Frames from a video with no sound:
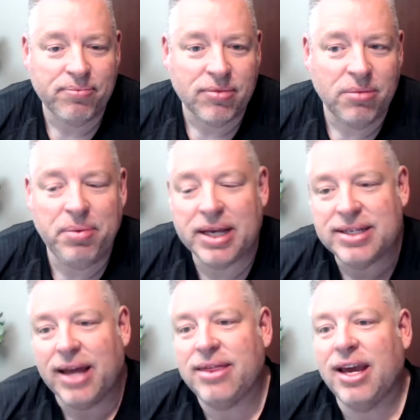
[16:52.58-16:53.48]
Because
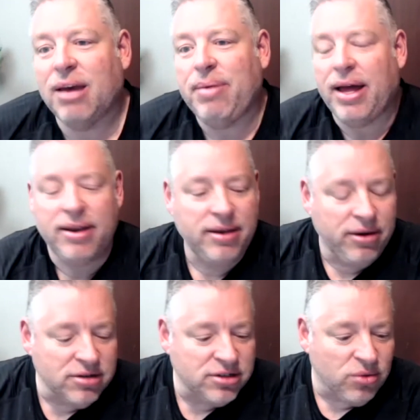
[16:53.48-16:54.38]
I think about
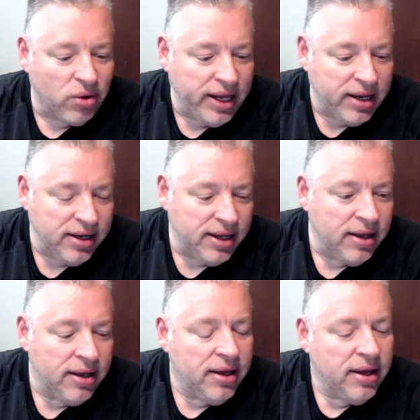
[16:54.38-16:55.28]
your story, India.
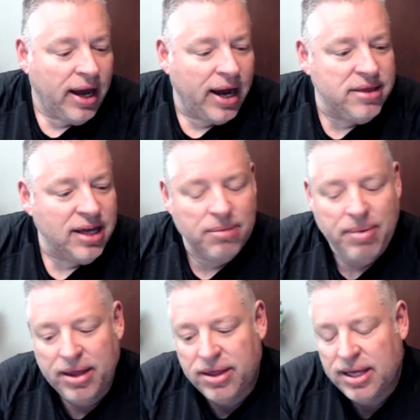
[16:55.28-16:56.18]
I think
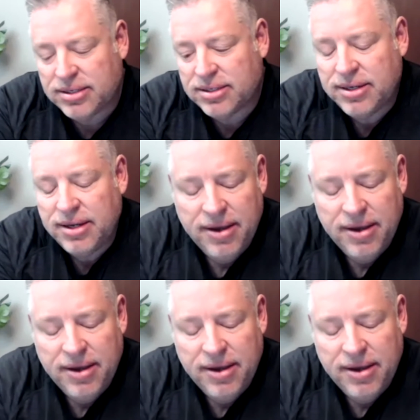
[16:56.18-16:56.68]
about this.